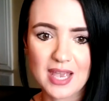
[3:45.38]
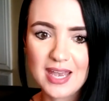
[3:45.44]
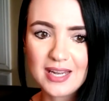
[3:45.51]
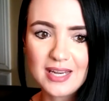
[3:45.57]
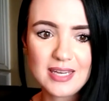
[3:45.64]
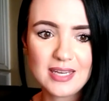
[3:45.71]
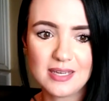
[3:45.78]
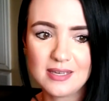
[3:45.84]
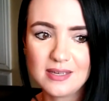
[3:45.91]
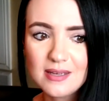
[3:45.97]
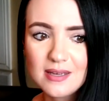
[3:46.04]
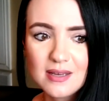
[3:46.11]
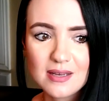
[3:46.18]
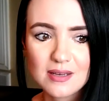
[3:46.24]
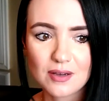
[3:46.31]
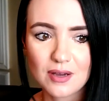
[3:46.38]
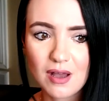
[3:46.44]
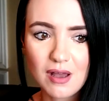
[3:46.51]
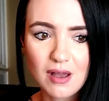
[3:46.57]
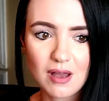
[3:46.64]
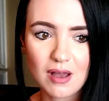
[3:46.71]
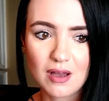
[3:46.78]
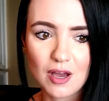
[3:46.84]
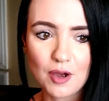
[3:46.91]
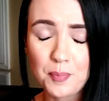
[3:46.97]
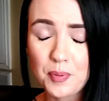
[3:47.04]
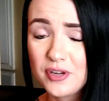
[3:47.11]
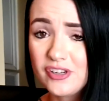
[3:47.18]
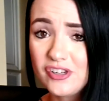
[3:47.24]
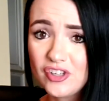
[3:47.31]
any
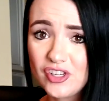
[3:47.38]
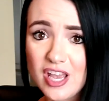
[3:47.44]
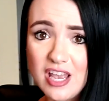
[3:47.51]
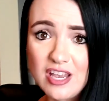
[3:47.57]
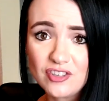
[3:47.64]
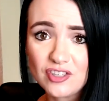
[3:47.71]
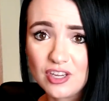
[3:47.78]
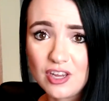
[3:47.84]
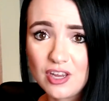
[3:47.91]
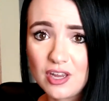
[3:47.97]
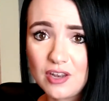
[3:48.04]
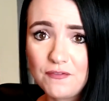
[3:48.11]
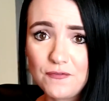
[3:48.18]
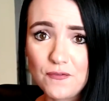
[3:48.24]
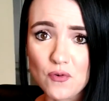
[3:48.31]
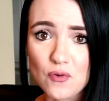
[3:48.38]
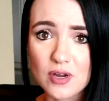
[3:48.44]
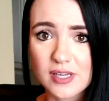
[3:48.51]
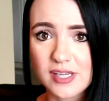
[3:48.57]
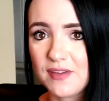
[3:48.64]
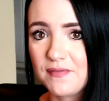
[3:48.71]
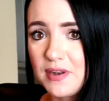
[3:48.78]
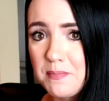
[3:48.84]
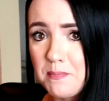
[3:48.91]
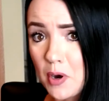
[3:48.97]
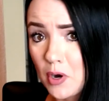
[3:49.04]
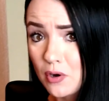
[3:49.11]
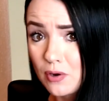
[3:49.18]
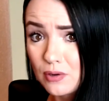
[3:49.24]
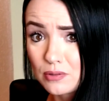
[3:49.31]
appreciation for giving
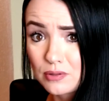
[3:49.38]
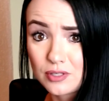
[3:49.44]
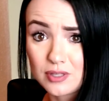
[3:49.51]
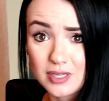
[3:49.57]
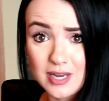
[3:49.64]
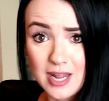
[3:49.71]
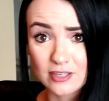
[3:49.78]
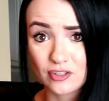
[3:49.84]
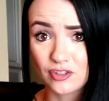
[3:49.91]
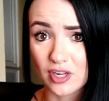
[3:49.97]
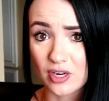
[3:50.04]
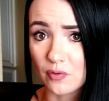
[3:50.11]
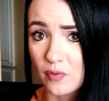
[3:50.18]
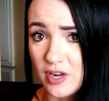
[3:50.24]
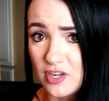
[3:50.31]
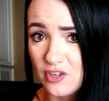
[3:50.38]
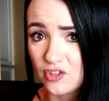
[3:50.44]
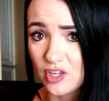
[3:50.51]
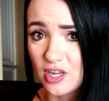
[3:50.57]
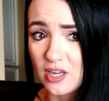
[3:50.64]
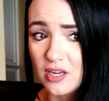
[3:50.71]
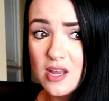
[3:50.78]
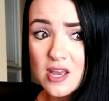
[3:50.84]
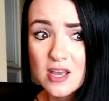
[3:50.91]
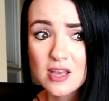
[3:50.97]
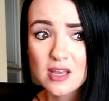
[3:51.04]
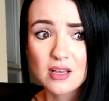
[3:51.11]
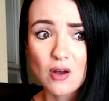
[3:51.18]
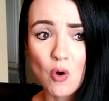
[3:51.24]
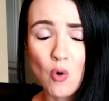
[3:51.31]
birth to the next generation
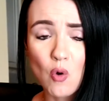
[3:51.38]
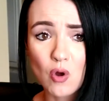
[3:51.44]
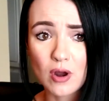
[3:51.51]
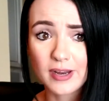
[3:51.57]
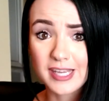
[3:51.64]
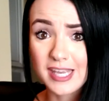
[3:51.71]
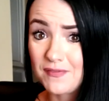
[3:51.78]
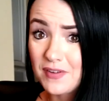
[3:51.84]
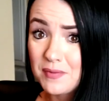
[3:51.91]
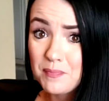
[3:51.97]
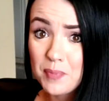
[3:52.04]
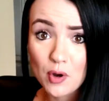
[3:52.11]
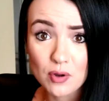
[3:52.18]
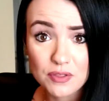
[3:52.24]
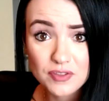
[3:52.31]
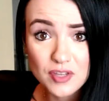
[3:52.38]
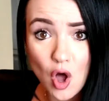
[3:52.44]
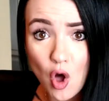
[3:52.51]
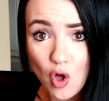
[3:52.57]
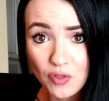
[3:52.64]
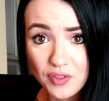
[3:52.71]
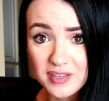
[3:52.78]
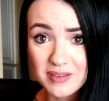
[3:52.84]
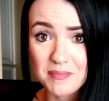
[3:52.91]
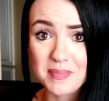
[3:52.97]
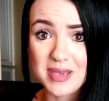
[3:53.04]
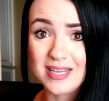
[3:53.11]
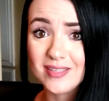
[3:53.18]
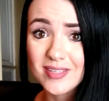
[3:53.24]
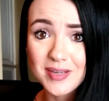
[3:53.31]
or giving birth to all these
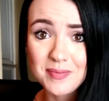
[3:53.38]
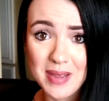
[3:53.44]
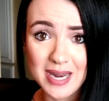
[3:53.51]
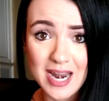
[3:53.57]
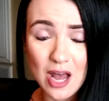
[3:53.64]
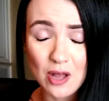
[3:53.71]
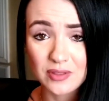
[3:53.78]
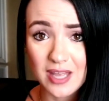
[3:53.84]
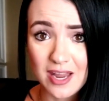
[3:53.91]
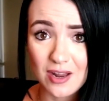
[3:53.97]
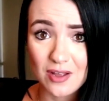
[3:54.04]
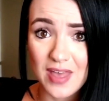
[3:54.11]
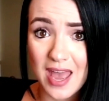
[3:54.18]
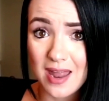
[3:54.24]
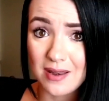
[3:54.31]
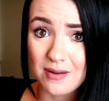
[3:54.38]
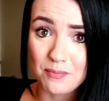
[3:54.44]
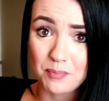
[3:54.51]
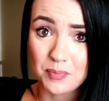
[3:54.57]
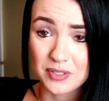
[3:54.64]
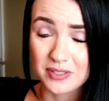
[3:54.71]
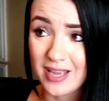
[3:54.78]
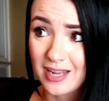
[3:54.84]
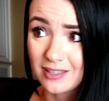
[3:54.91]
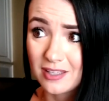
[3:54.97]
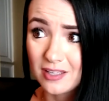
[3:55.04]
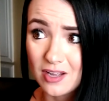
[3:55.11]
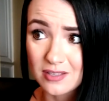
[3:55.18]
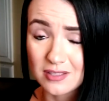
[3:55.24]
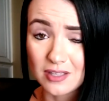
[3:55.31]
amazing men out there that
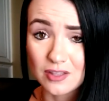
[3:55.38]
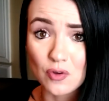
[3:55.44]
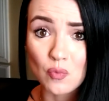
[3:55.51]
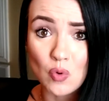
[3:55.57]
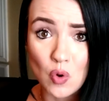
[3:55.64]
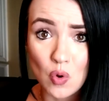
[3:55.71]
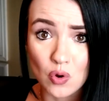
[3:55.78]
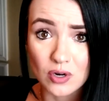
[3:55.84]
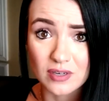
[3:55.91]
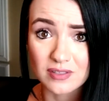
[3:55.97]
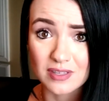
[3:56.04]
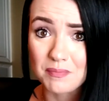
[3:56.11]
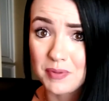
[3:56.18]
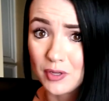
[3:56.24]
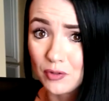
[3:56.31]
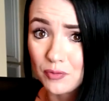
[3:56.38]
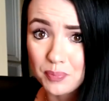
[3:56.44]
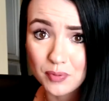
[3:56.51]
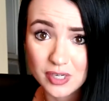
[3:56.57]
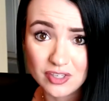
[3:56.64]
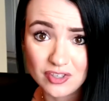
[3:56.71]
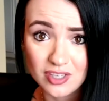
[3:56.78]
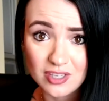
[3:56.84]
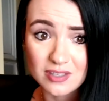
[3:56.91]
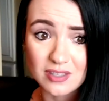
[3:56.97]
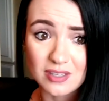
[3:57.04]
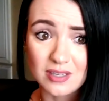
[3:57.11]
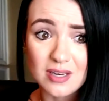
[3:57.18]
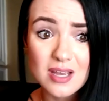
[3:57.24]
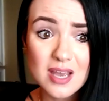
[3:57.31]
protected us in the wars and built bridges
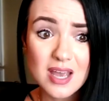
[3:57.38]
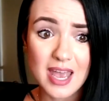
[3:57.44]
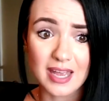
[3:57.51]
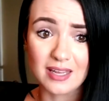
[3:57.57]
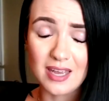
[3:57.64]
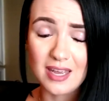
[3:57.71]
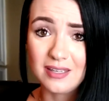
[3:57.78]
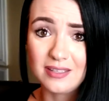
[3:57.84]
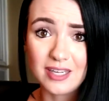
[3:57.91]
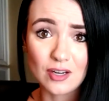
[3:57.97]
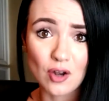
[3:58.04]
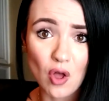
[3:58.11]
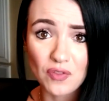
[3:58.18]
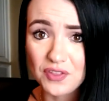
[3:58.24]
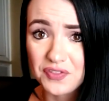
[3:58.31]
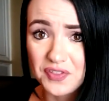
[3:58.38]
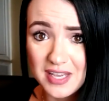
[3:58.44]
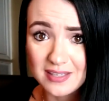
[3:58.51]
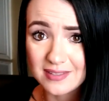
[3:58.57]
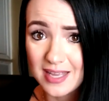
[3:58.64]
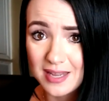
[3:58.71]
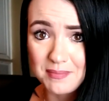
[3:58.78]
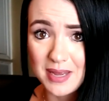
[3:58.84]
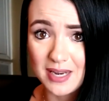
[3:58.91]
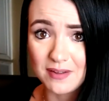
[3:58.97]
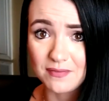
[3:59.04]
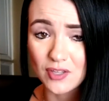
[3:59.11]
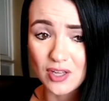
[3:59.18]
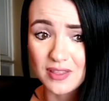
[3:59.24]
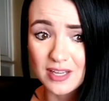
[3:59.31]
and did all the things that men
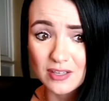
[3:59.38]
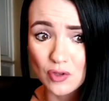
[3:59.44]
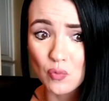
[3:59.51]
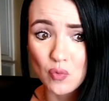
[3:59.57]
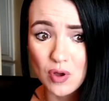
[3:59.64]
have done. There's a